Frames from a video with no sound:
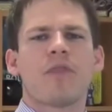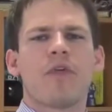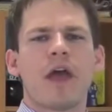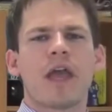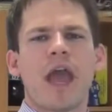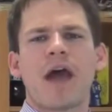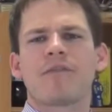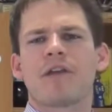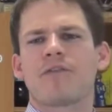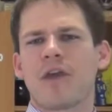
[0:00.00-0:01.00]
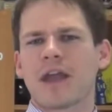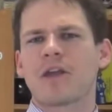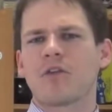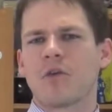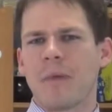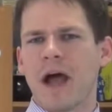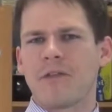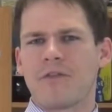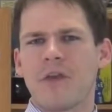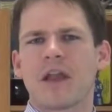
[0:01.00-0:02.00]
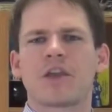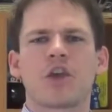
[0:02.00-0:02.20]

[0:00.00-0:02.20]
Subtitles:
they have a secular mindset,